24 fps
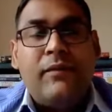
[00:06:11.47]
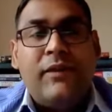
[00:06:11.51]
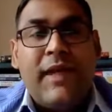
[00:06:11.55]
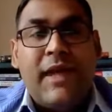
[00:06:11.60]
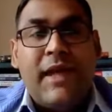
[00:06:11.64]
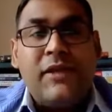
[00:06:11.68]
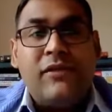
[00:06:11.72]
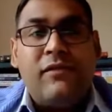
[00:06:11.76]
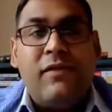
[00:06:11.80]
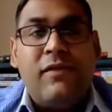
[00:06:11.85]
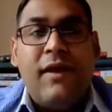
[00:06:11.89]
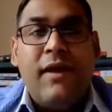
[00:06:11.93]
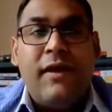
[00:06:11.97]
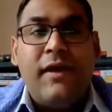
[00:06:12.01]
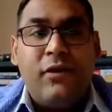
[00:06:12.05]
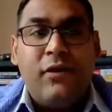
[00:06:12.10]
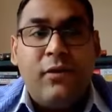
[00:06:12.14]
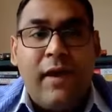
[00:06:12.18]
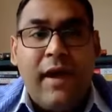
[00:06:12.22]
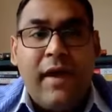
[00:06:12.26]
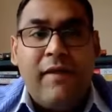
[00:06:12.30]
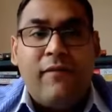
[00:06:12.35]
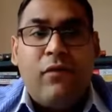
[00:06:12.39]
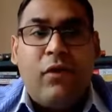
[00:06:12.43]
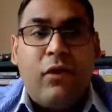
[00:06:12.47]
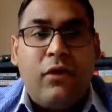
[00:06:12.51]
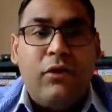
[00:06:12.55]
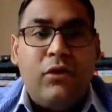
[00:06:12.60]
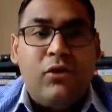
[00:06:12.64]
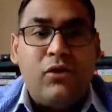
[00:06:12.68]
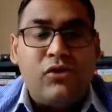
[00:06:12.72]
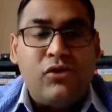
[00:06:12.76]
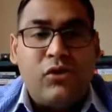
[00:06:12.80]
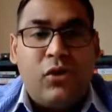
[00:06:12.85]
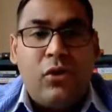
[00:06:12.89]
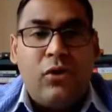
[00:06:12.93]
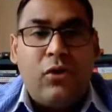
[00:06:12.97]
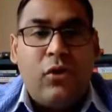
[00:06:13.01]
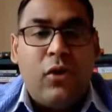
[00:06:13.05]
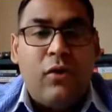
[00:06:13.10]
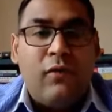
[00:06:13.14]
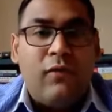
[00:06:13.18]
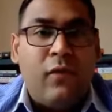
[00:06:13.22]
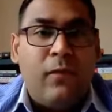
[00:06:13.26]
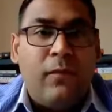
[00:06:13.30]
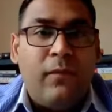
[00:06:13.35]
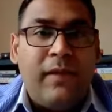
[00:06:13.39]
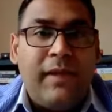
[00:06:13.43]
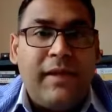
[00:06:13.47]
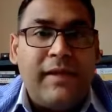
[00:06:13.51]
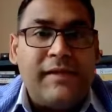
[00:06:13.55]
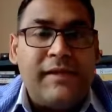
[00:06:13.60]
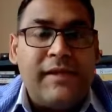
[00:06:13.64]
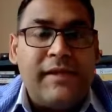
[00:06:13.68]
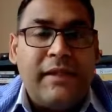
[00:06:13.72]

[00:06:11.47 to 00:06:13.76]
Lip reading: That's why you have all those non-conformities